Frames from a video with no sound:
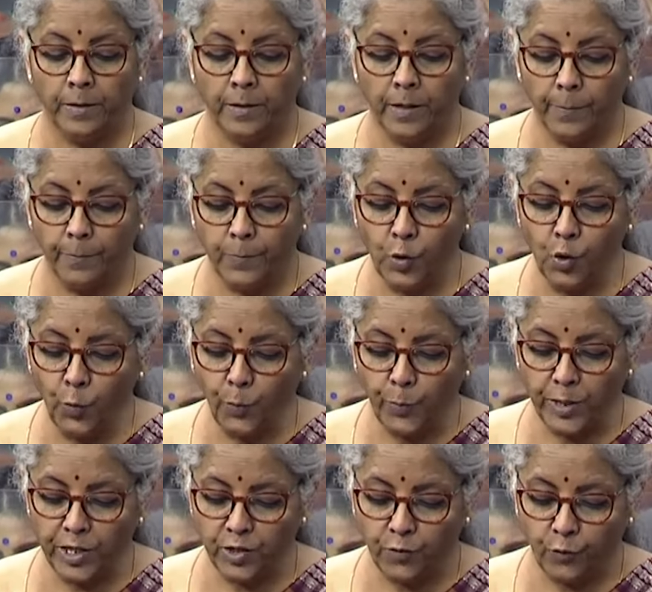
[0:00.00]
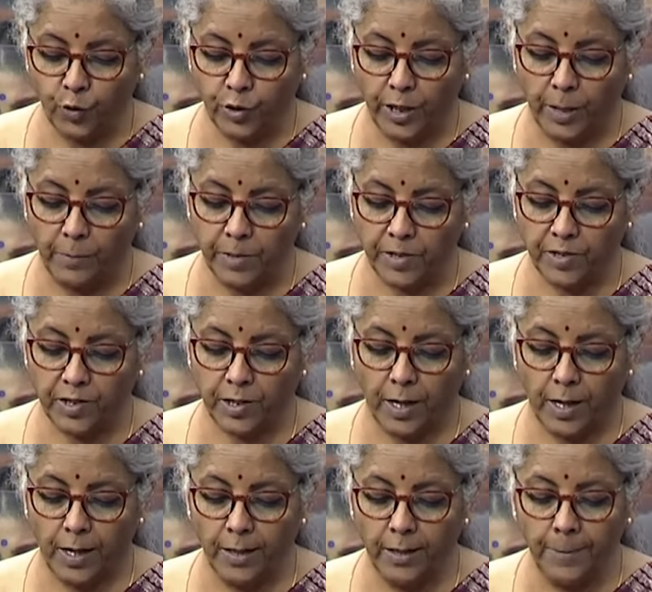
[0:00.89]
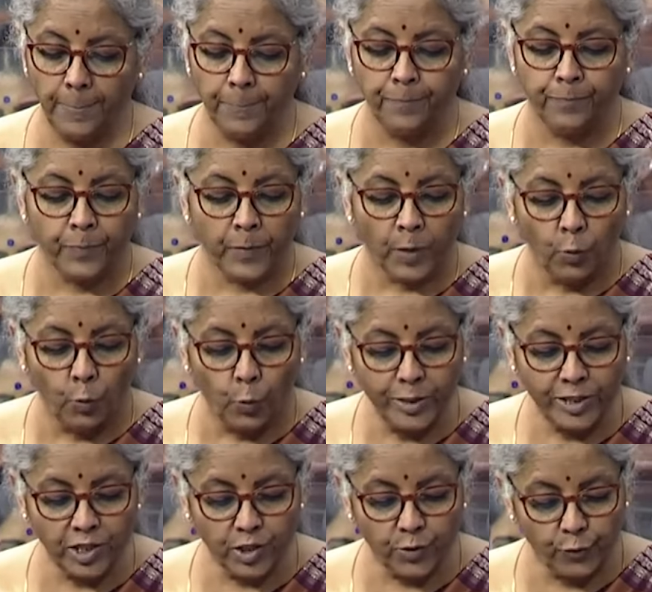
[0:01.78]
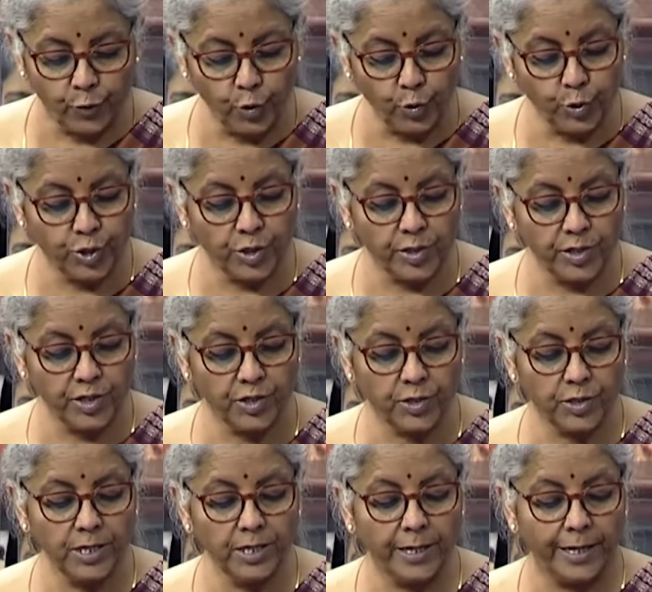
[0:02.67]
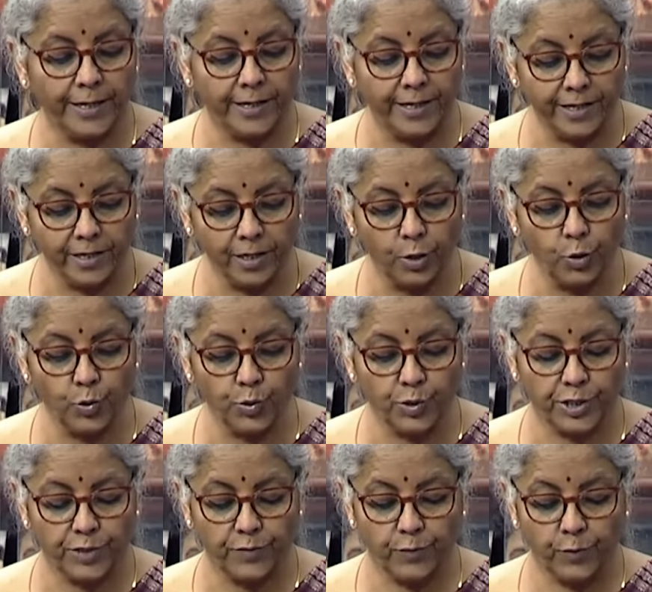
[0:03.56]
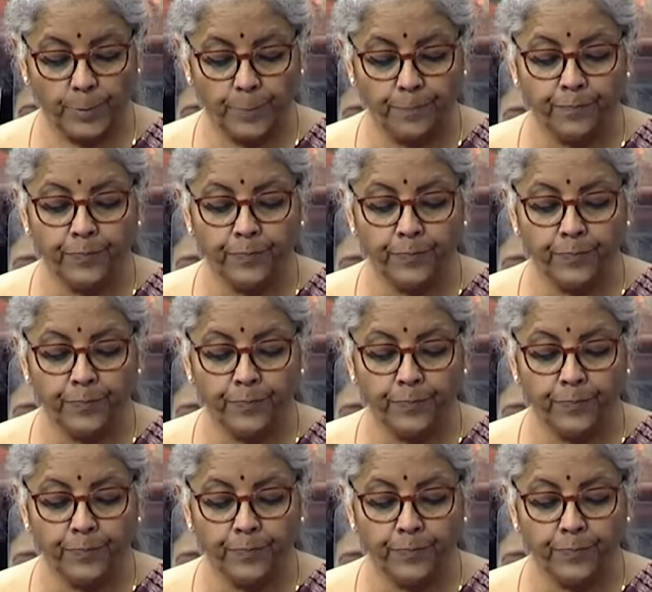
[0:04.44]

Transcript: a blueprint for the Amritkal, which is futuristic and inclusive.